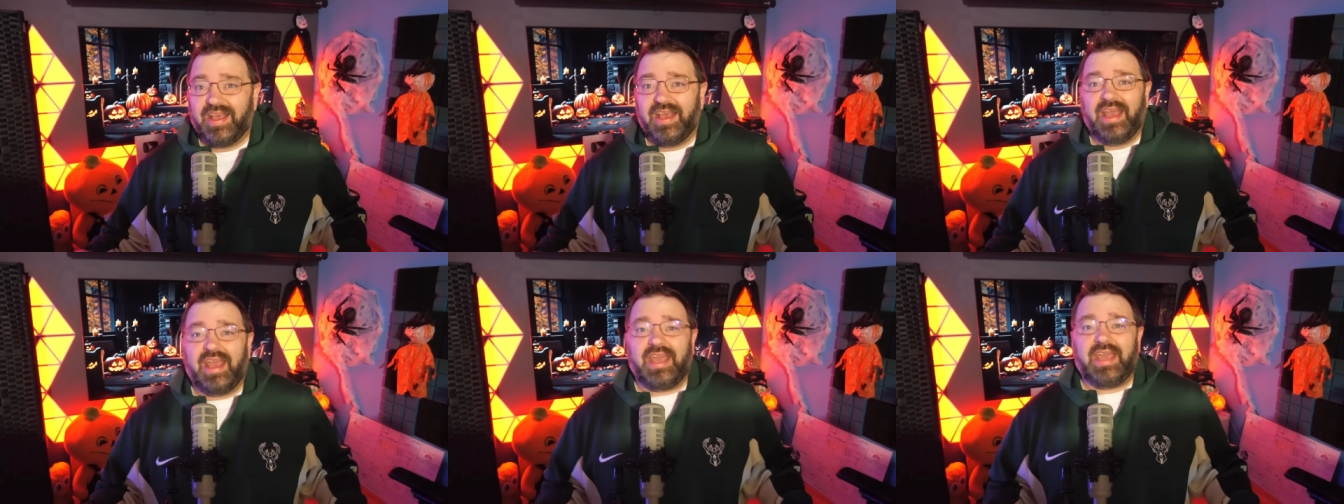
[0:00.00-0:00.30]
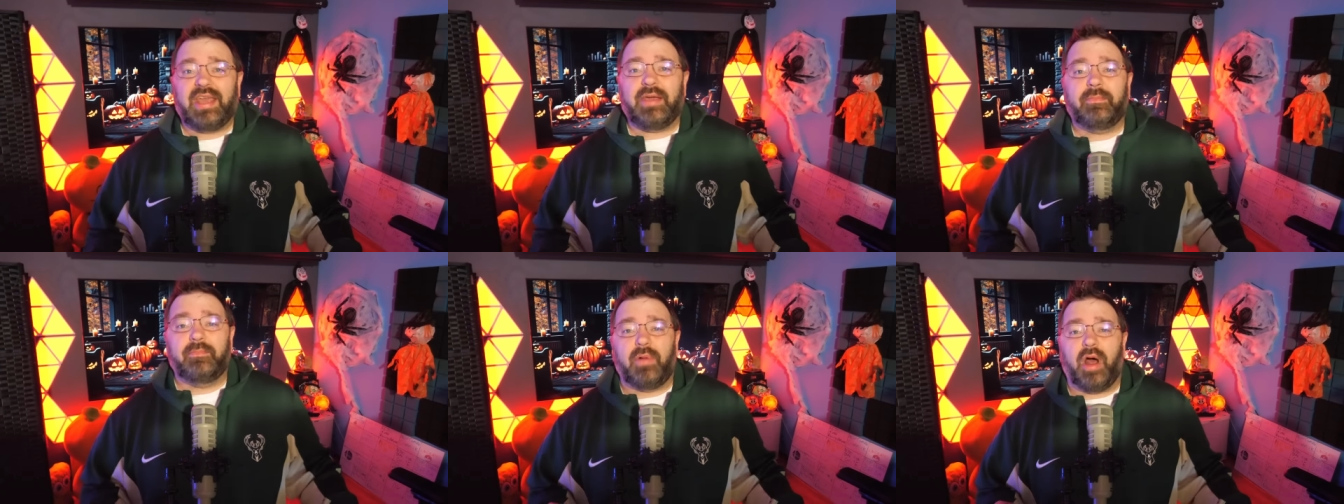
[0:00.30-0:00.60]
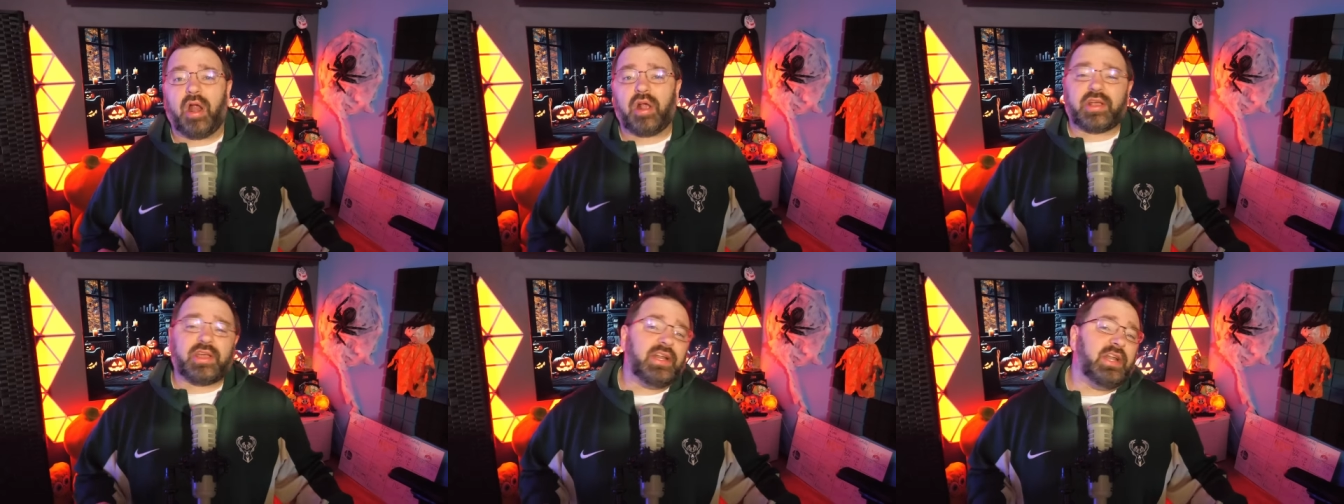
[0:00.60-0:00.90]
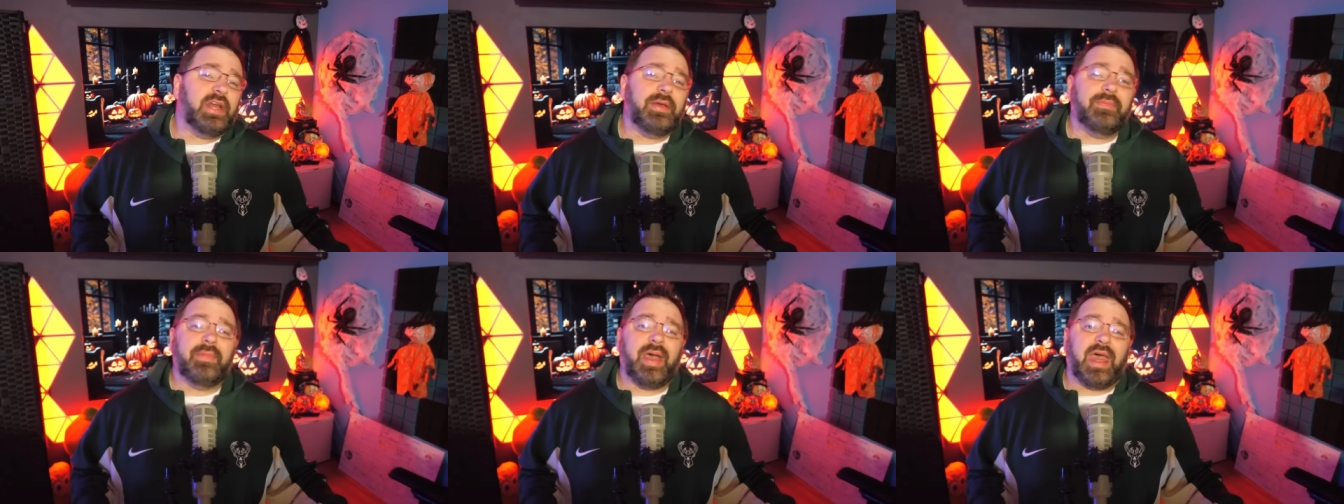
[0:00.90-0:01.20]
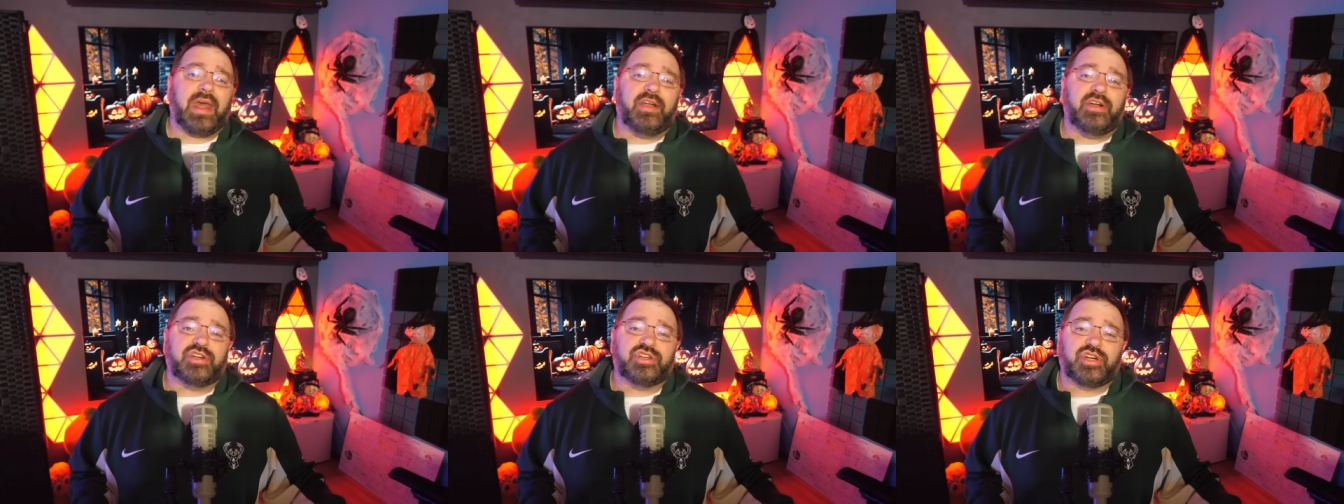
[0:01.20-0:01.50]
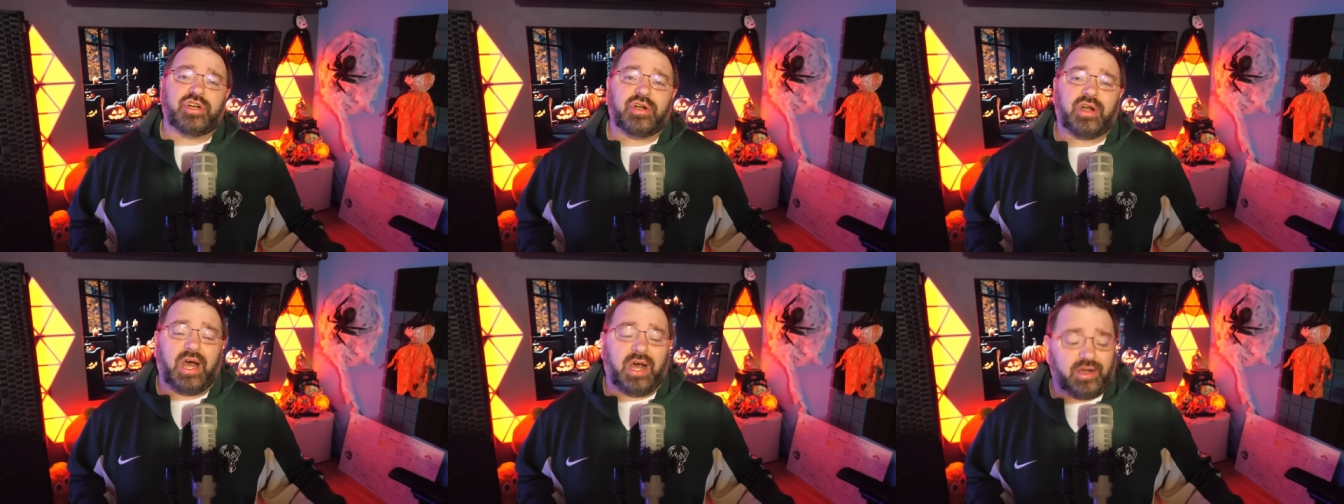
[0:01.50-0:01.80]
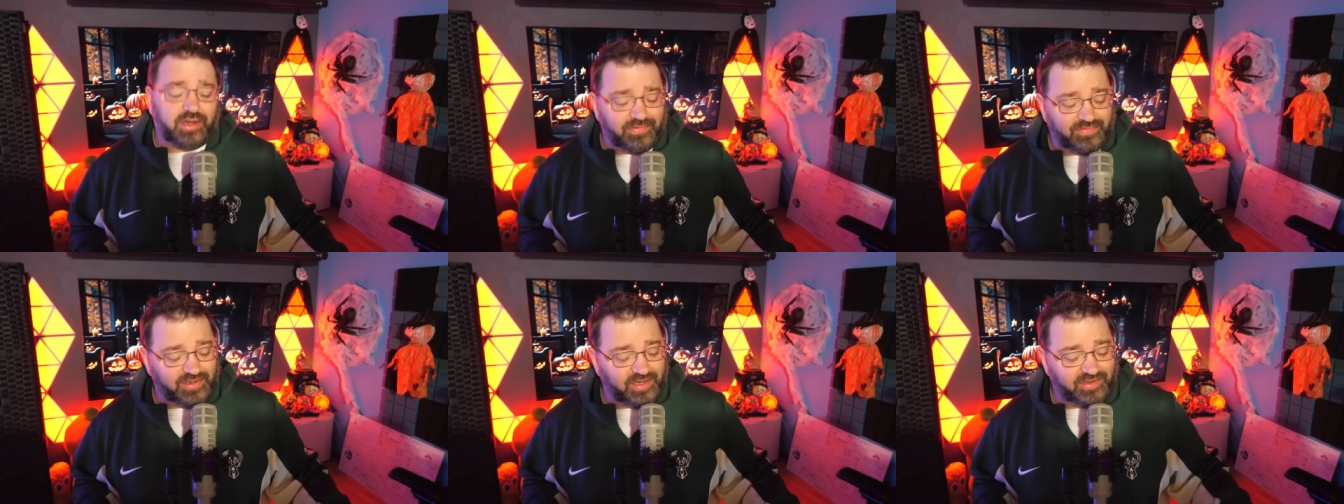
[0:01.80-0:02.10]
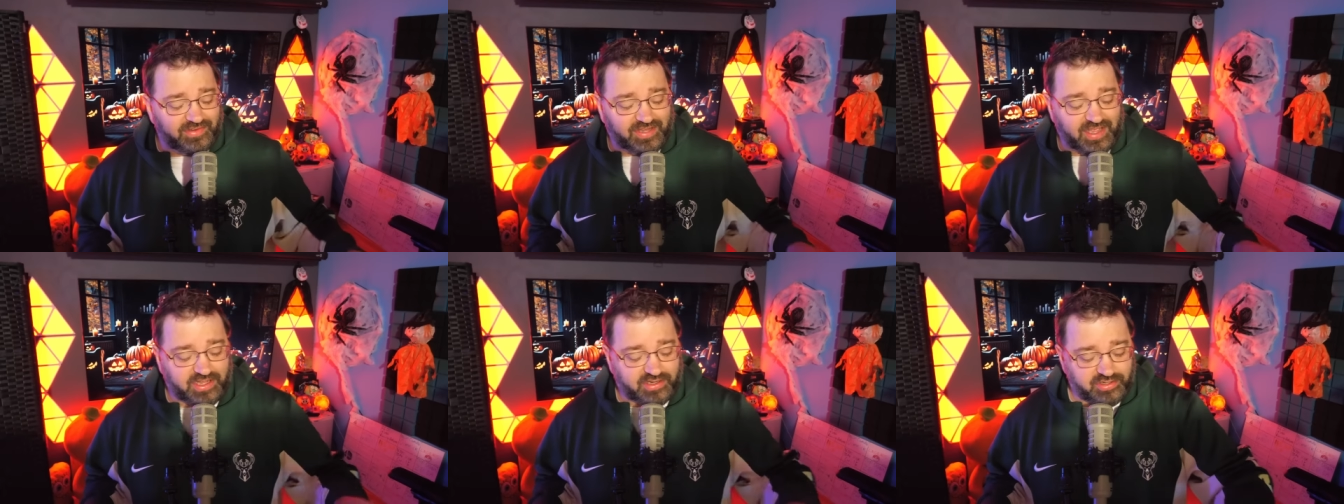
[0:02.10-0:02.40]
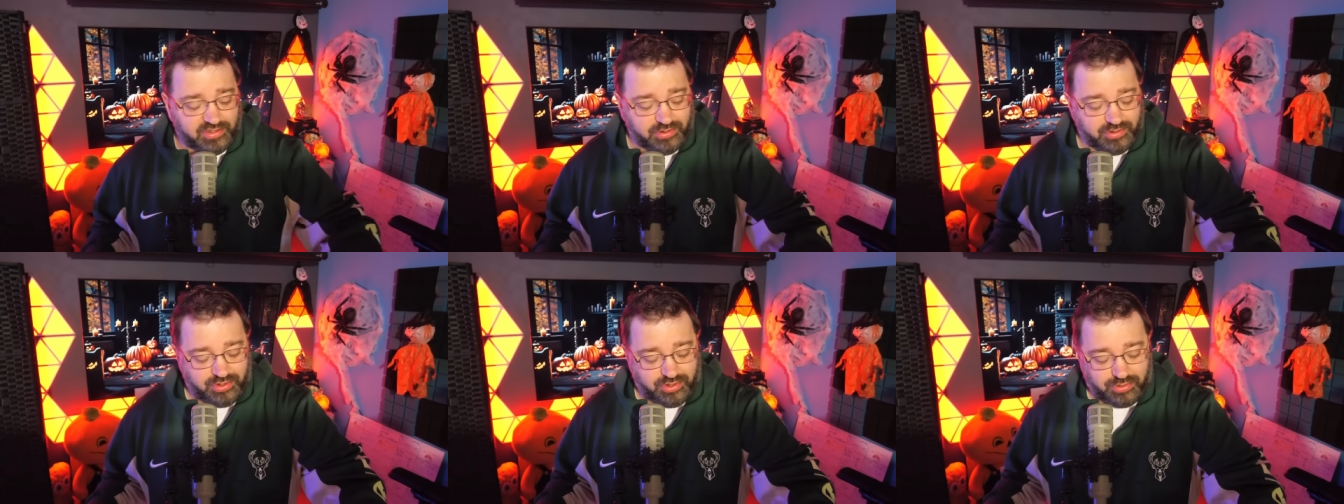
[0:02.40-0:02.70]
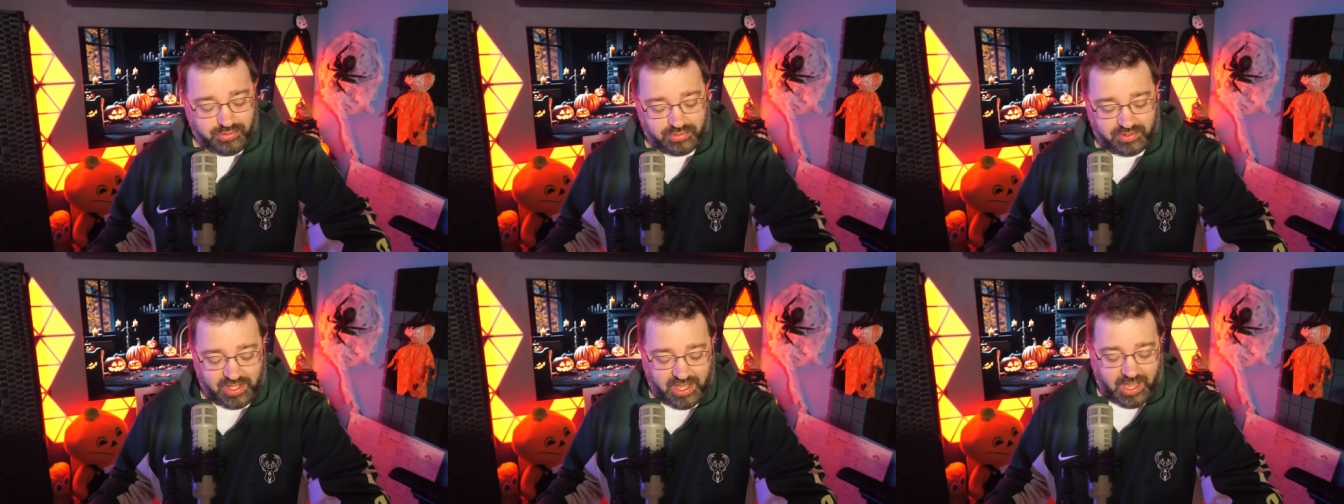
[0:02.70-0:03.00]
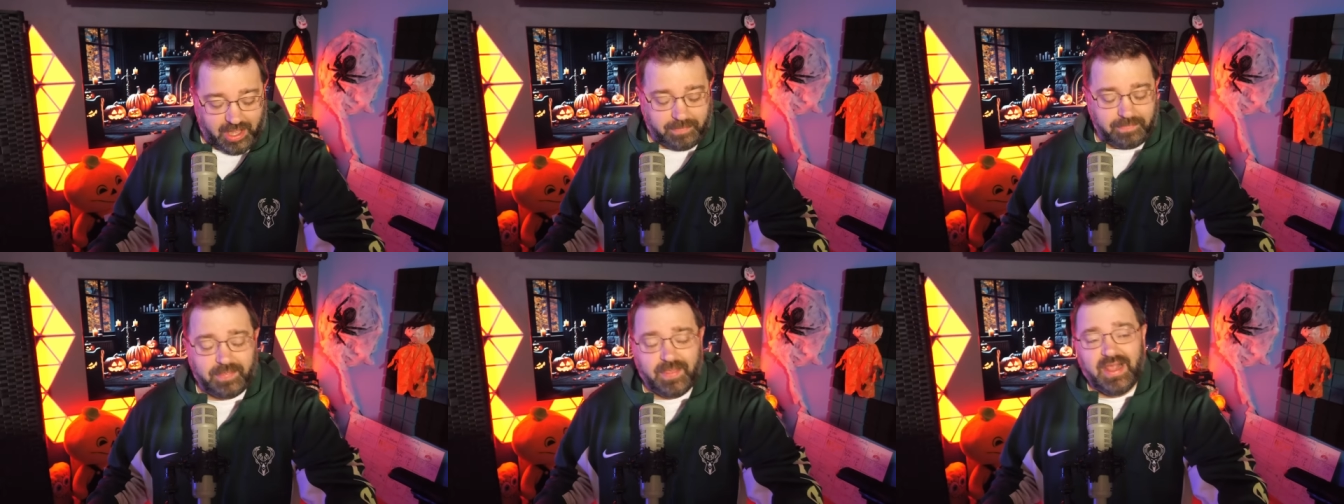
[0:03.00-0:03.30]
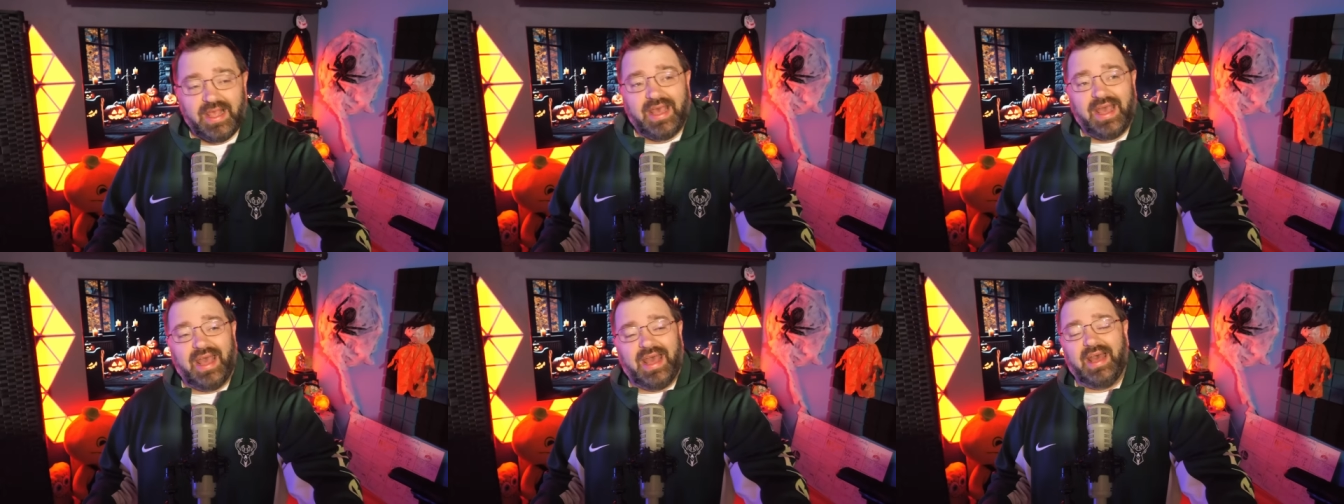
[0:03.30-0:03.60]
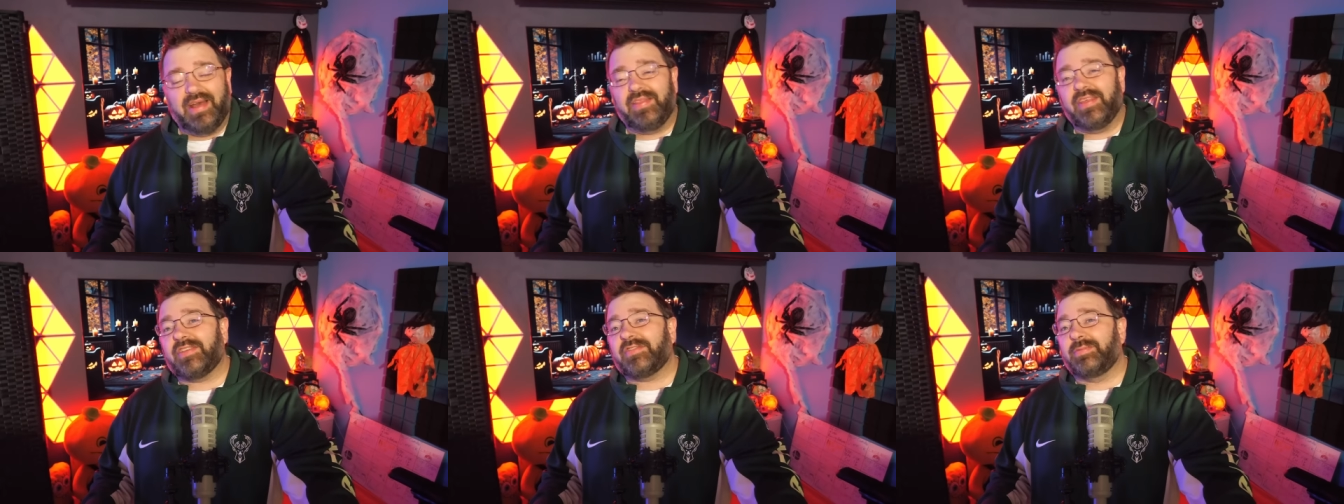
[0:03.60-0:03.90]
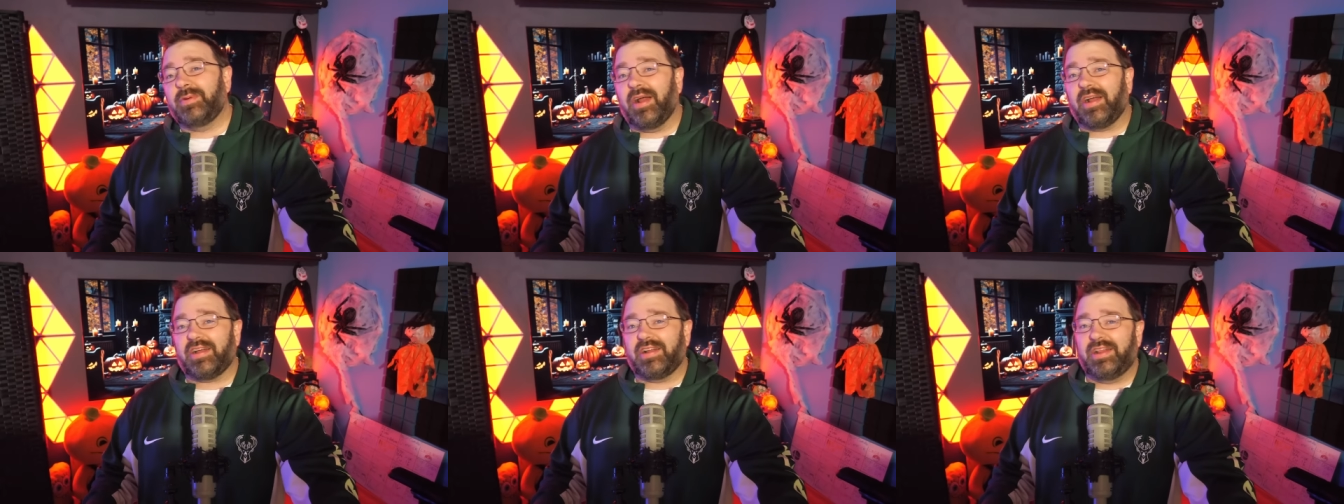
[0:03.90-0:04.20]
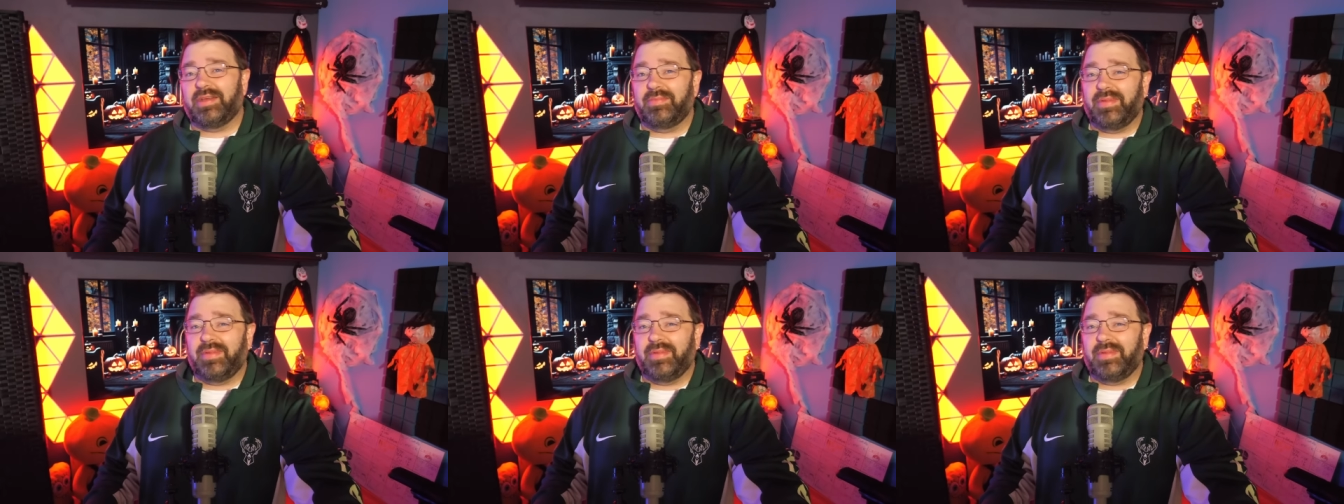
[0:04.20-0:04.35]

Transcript: a marketing manager out of Nintendo UK. And this marketing